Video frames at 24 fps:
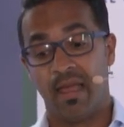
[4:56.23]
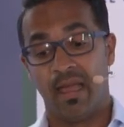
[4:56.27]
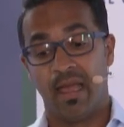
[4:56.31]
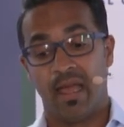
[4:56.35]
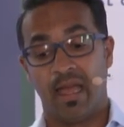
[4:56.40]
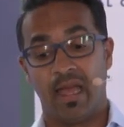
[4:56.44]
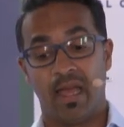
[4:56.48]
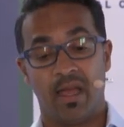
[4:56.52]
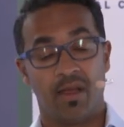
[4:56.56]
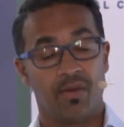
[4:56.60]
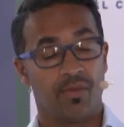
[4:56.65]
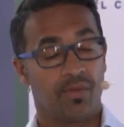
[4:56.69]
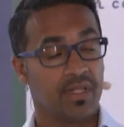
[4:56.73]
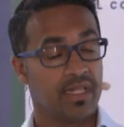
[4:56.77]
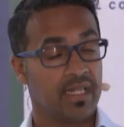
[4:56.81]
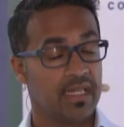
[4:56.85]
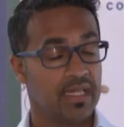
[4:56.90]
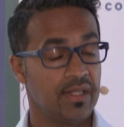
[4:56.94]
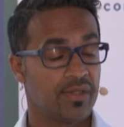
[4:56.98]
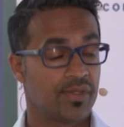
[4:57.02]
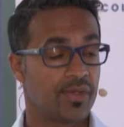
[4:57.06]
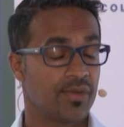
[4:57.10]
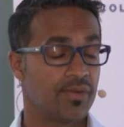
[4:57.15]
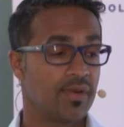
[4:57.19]
we
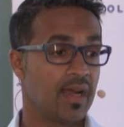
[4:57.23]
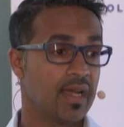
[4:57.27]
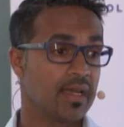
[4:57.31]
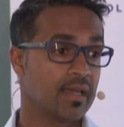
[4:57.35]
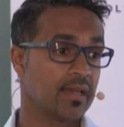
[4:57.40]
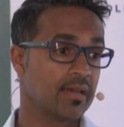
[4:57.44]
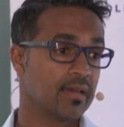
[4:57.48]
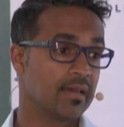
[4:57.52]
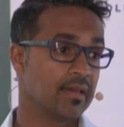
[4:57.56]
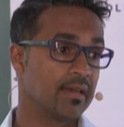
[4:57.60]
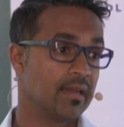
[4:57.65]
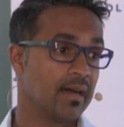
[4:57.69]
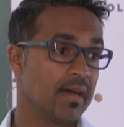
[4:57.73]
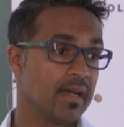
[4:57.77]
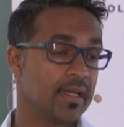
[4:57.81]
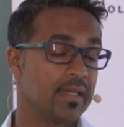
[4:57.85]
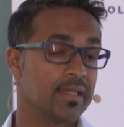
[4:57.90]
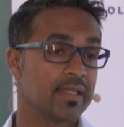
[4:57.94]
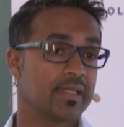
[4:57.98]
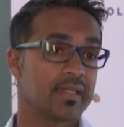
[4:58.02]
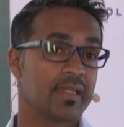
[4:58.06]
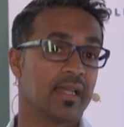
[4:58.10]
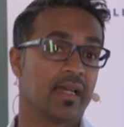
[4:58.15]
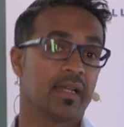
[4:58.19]
need to
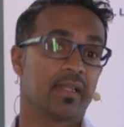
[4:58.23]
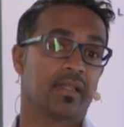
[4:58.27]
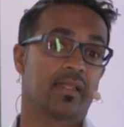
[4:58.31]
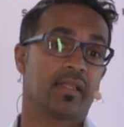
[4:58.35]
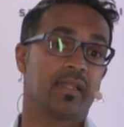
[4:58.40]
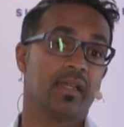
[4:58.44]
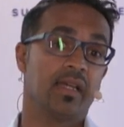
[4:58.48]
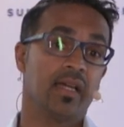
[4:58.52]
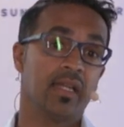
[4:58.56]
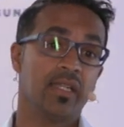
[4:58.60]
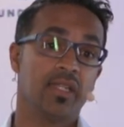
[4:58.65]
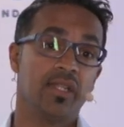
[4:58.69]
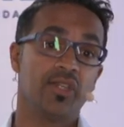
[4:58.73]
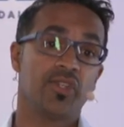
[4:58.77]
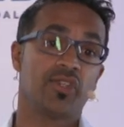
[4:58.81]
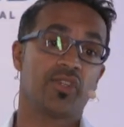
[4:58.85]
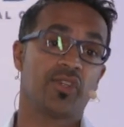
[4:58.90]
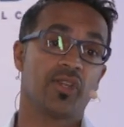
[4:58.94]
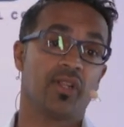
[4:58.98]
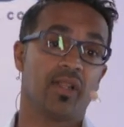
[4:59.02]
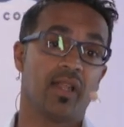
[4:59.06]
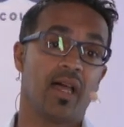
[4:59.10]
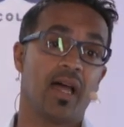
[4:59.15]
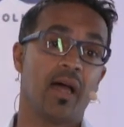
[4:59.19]
recognize that
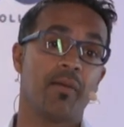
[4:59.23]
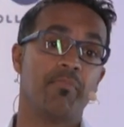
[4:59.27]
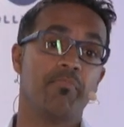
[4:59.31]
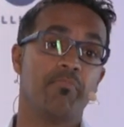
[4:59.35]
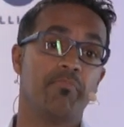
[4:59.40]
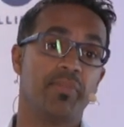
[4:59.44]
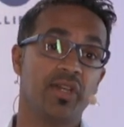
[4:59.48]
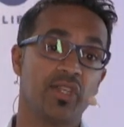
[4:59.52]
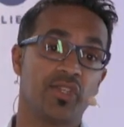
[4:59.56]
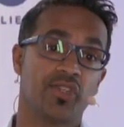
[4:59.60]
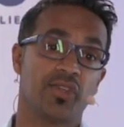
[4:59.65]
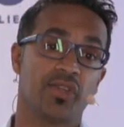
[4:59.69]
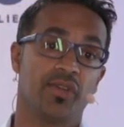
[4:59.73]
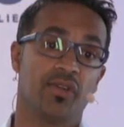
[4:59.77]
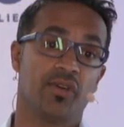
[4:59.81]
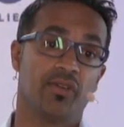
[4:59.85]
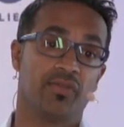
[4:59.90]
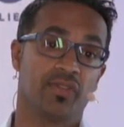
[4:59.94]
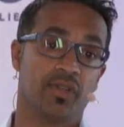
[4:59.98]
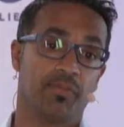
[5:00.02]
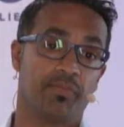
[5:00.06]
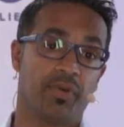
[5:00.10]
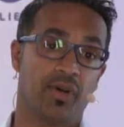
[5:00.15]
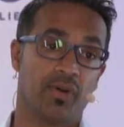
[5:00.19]
initial ambition
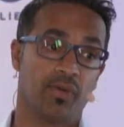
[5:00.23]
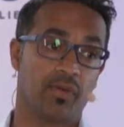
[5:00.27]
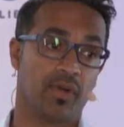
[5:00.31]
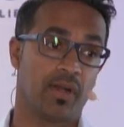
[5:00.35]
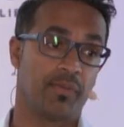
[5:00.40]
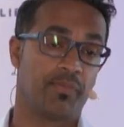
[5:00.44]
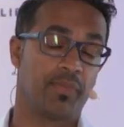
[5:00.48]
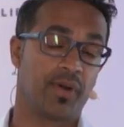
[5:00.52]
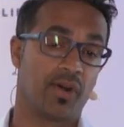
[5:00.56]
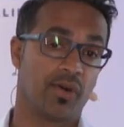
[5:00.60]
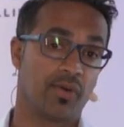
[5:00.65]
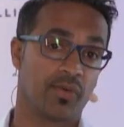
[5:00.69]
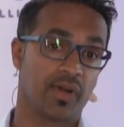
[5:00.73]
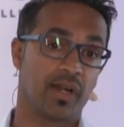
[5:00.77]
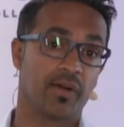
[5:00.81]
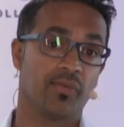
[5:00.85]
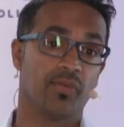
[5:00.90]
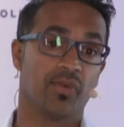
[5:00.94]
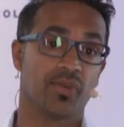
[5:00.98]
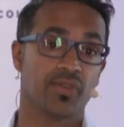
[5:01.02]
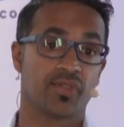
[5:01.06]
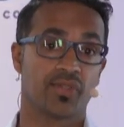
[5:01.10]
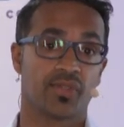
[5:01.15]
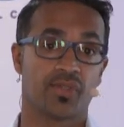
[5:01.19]
of the Polar program
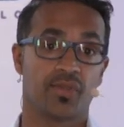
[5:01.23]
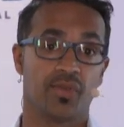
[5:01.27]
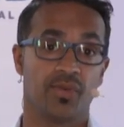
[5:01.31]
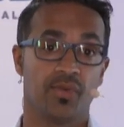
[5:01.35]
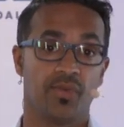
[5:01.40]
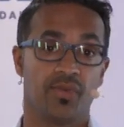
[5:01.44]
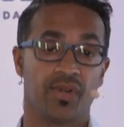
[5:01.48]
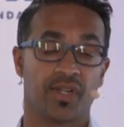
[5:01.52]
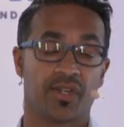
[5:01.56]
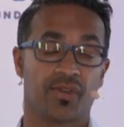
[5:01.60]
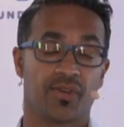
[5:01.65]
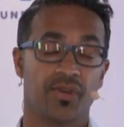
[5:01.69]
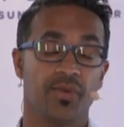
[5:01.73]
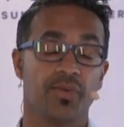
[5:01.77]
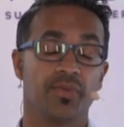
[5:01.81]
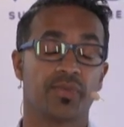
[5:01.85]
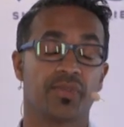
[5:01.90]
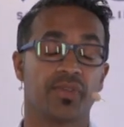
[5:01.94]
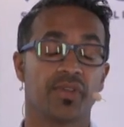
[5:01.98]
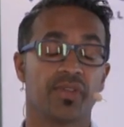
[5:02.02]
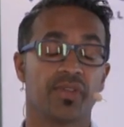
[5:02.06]
was to recruit